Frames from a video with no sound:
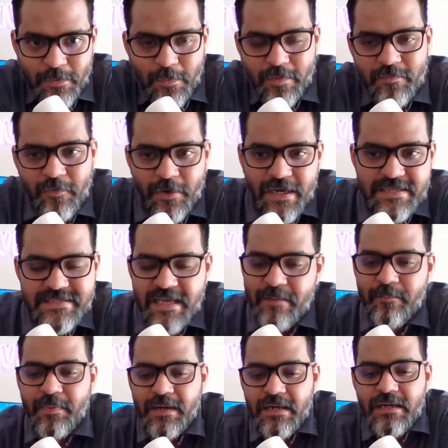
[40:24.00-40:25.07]
so for
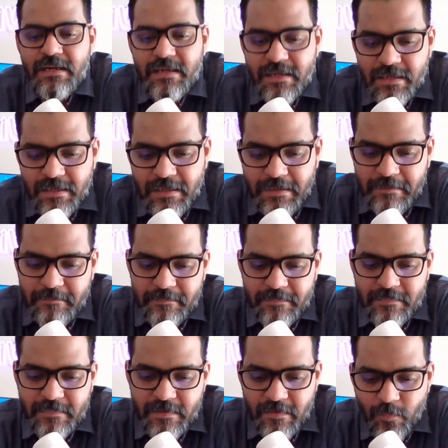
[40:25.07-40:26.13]
example
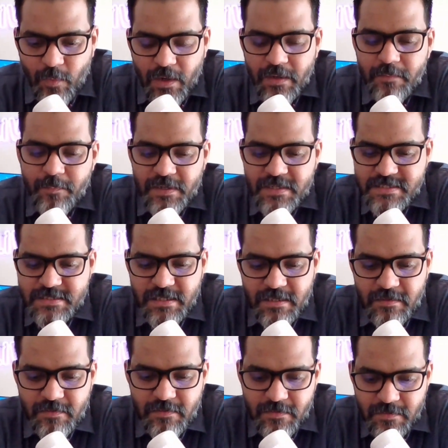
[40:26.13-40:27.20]
um, one
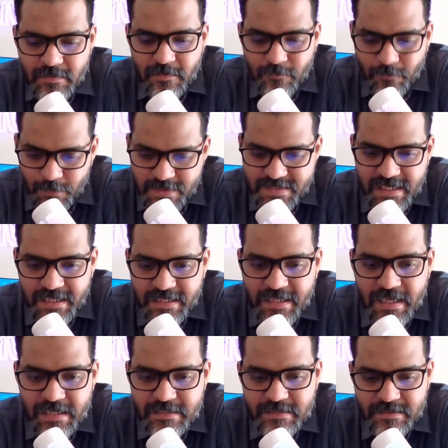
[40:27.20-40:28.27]
person would say
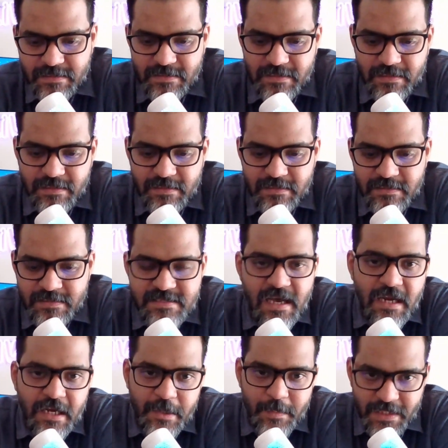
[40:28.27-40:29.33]
that uh,
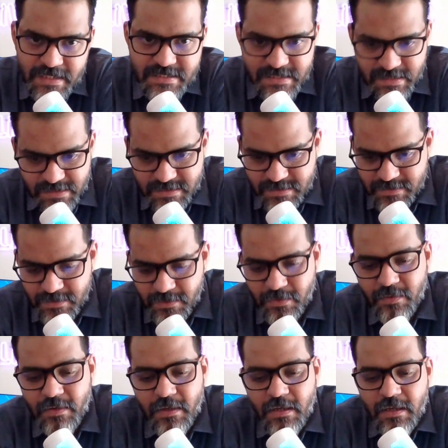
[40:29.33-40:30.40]
his argument is this you
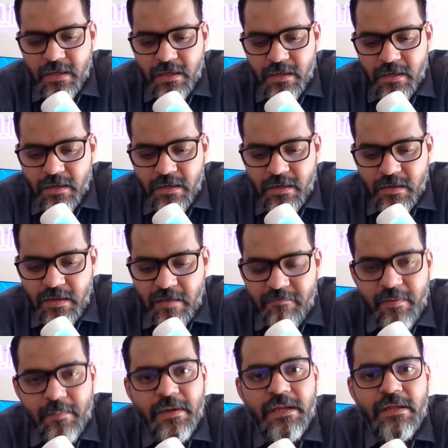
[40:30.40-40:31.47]
know uh,
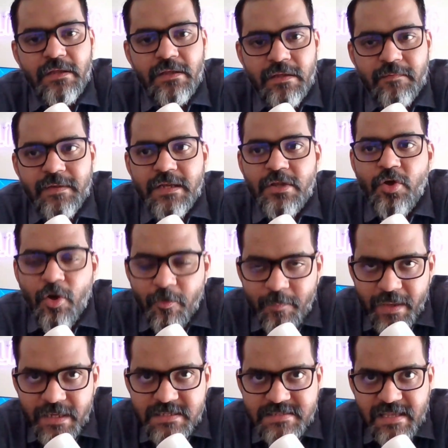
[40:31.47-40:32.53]
everybody even you
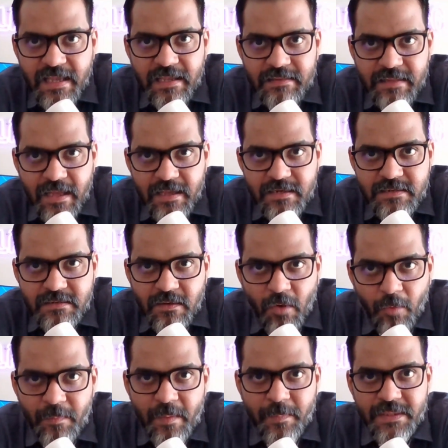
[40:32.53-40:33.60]
have been saying that
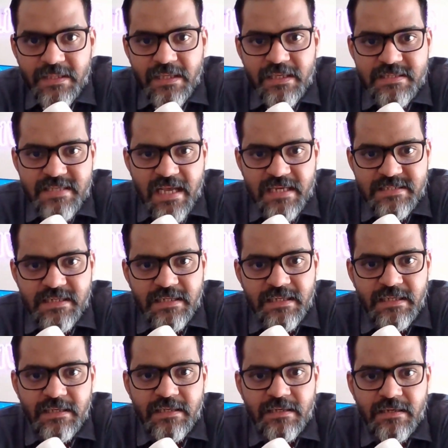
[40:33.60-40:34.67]
homeopathy is
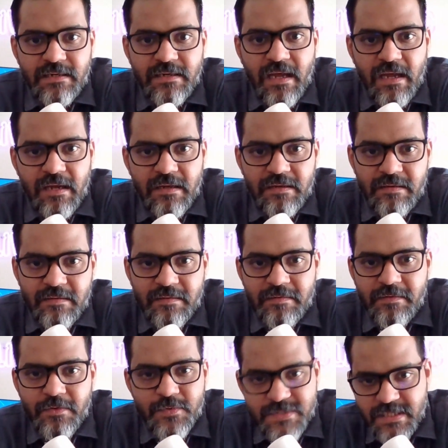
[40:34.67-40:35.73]
actually
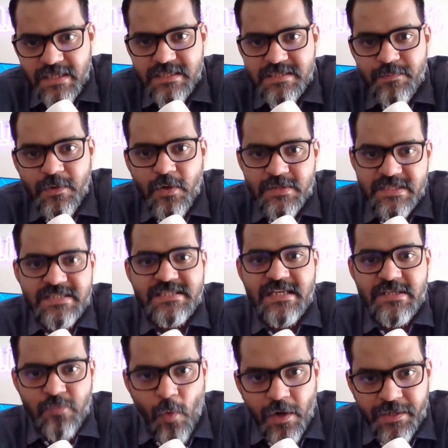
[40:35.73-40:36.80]
uh, useless because
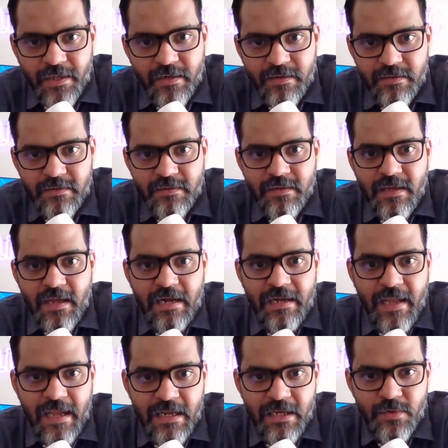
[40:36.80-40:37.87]
it's just water
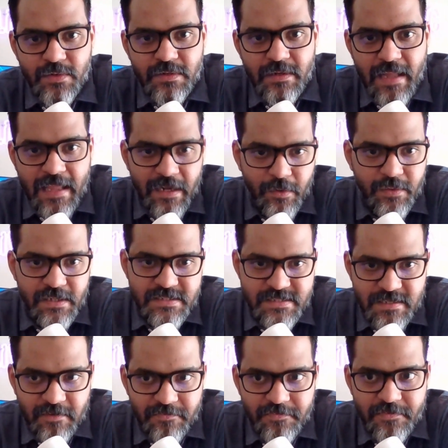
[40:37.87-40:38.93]
and dilute diluted
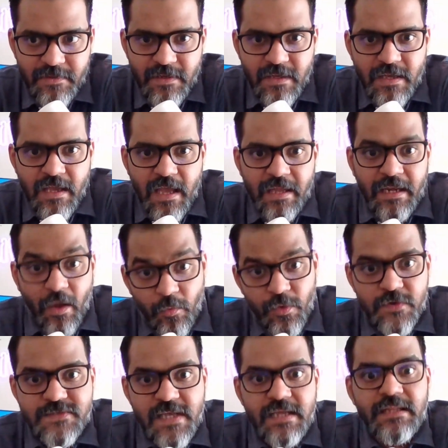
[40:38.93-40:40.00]
stuff and now
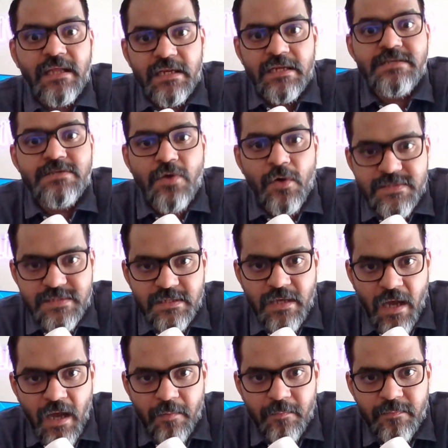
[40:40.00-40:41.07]
you're saying that it is
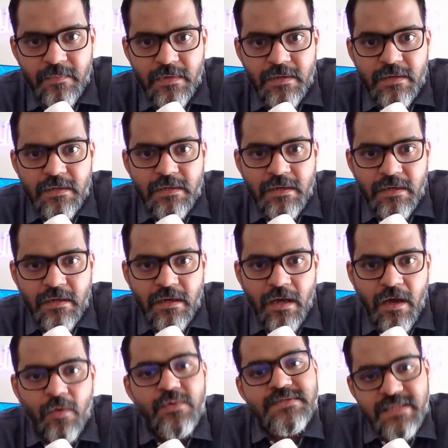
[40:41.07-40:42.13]
causing harm
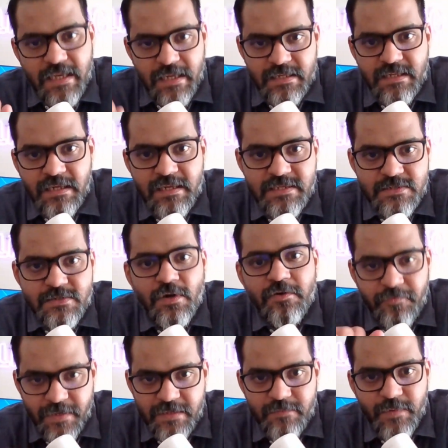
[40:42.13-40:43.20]
uh, how is that it does
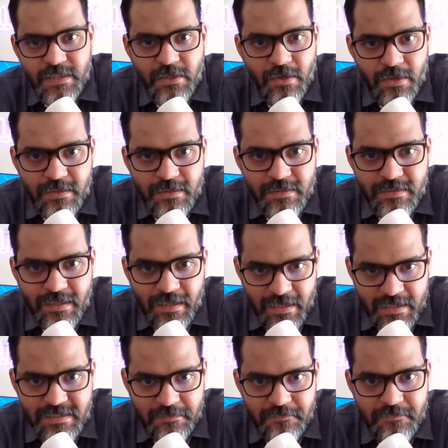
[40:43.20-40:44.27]
not fit with your
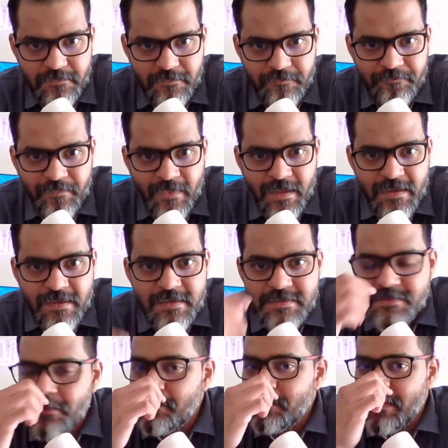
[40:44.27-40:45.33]
narrative
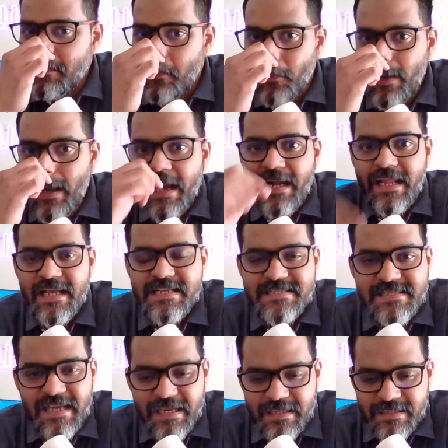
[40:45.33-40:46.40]
so the whole
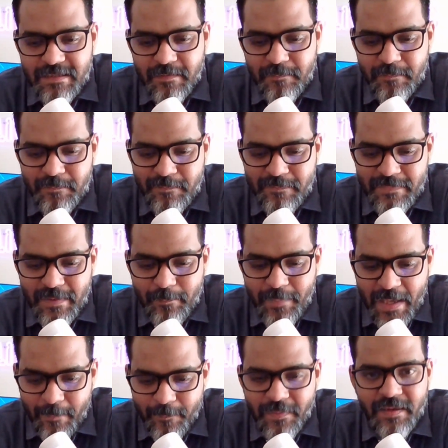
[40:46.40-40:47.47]
idea is that the the
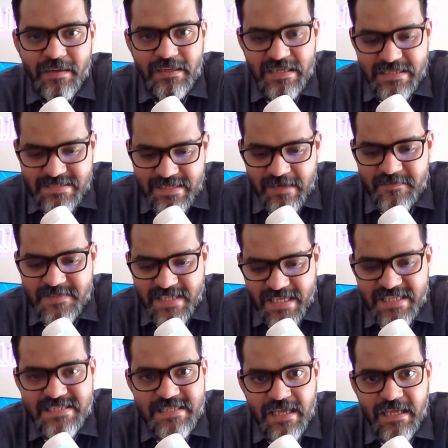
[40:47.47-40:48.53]
paper itself
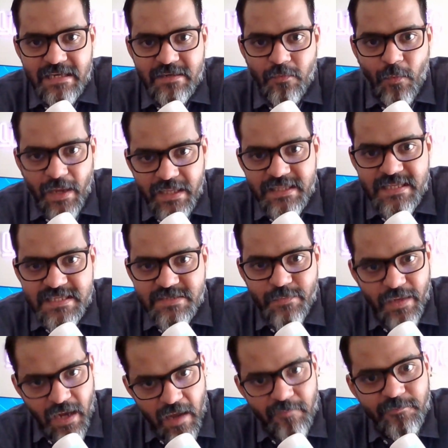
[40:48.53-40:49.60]
says that why
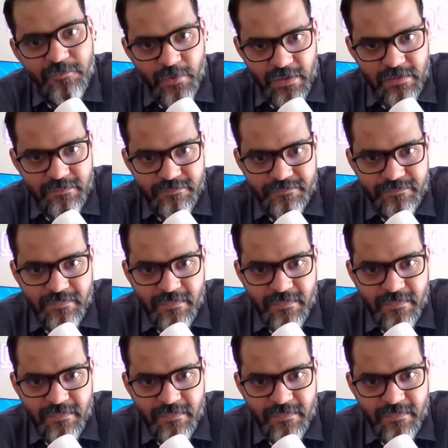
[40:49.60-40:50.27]
these were harmful